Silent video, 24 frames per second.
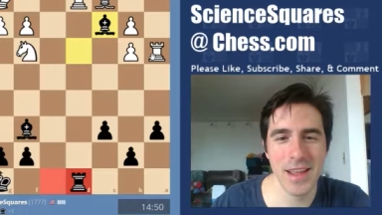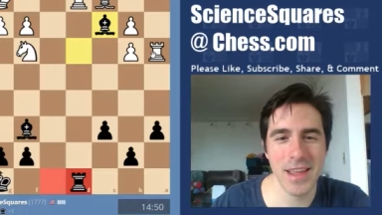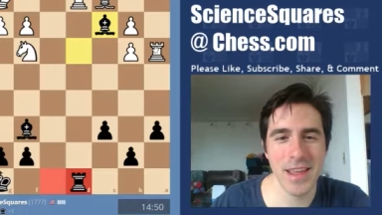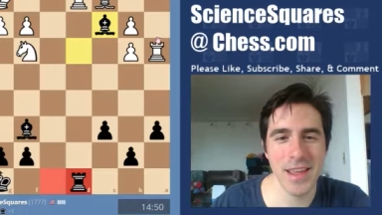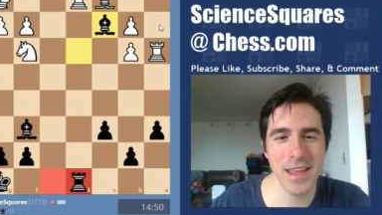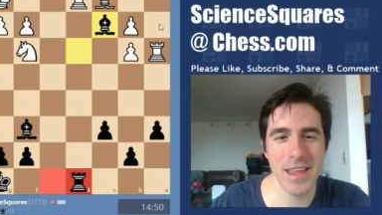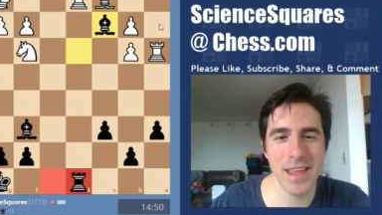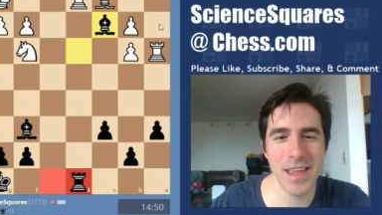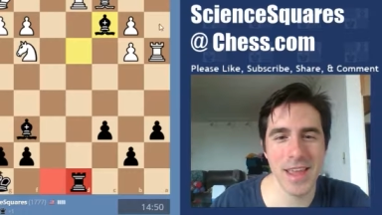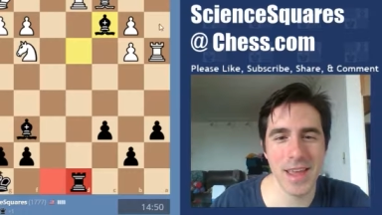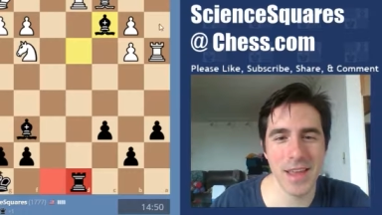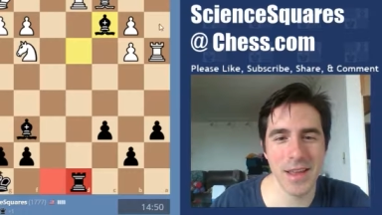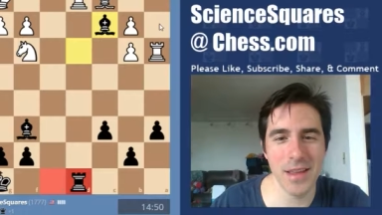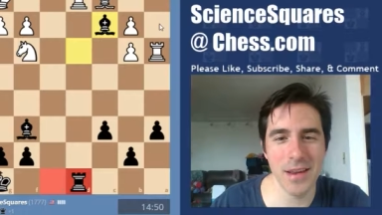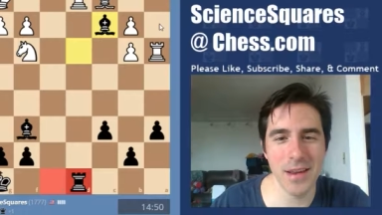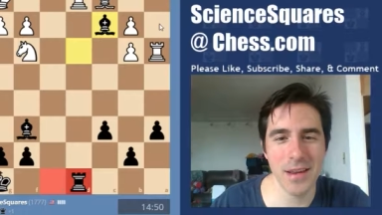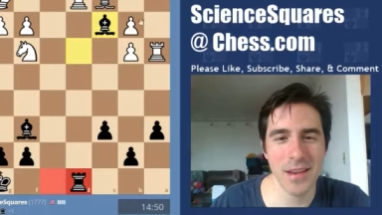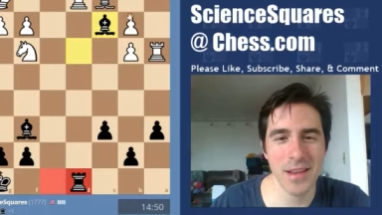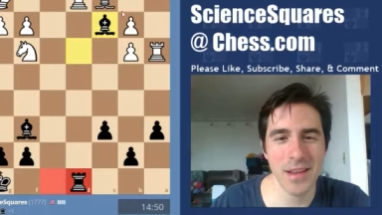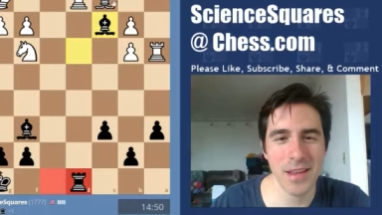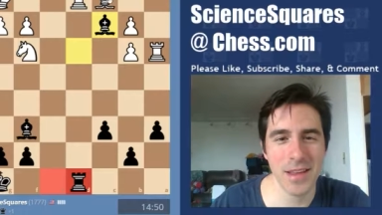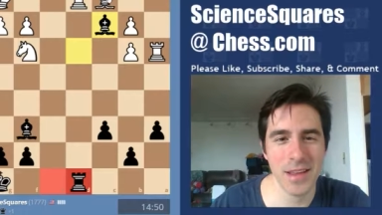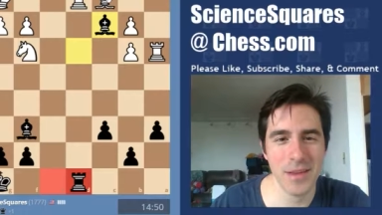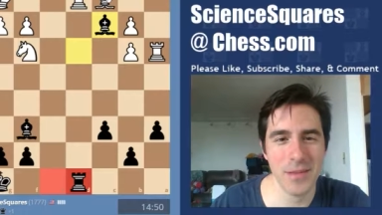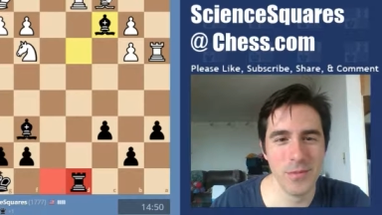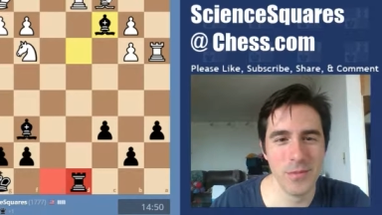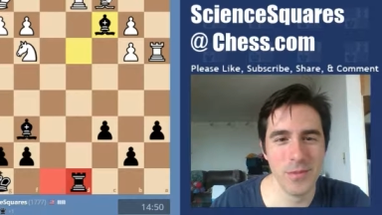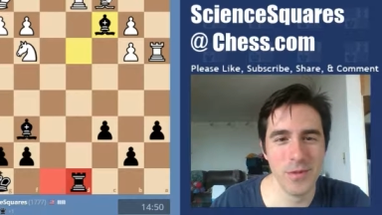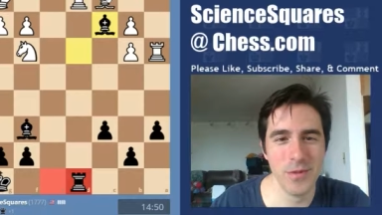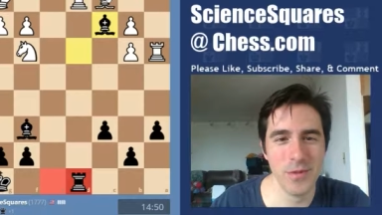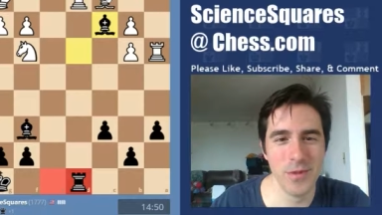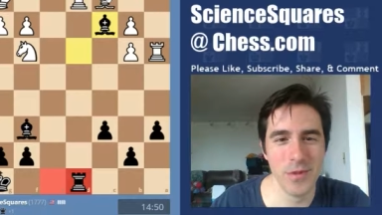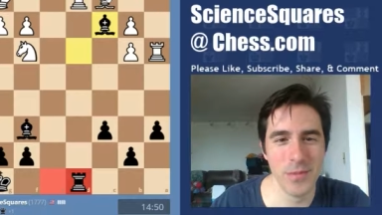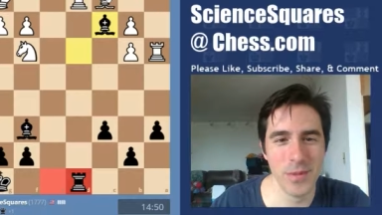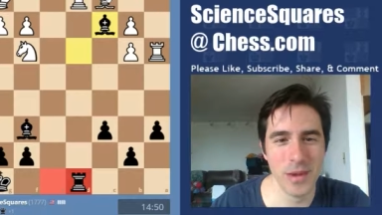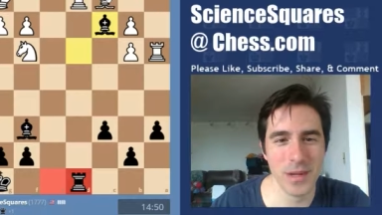He can't
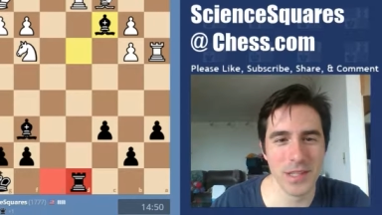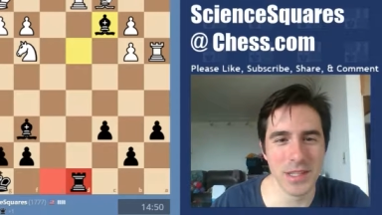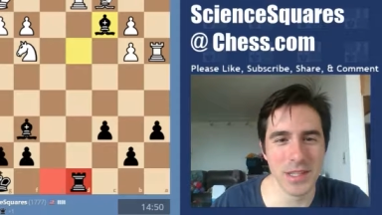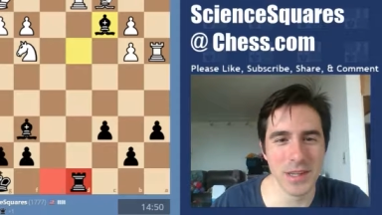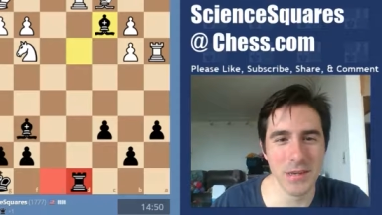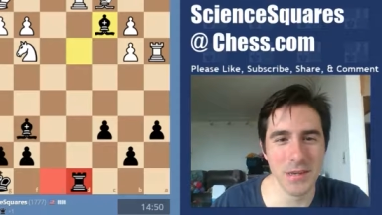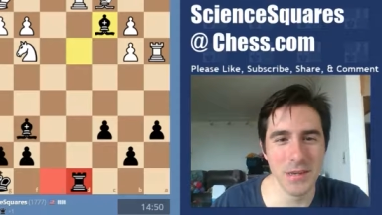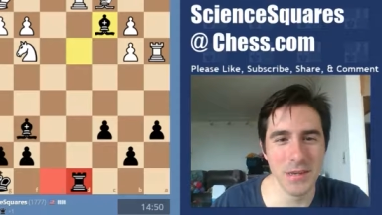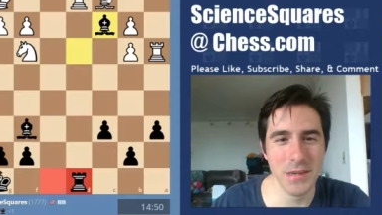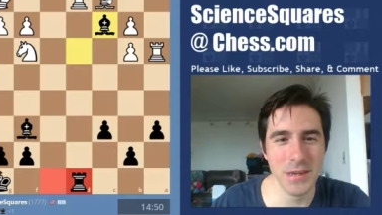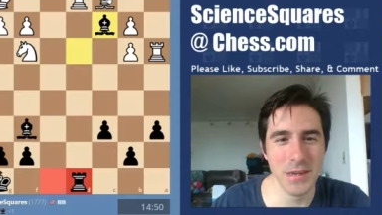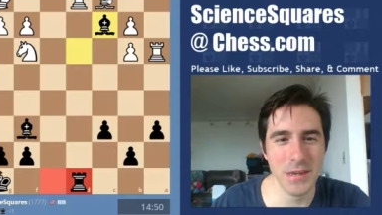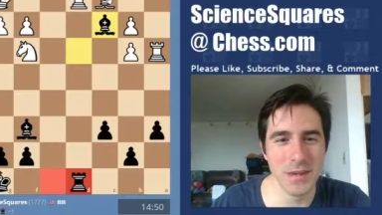move the bishop.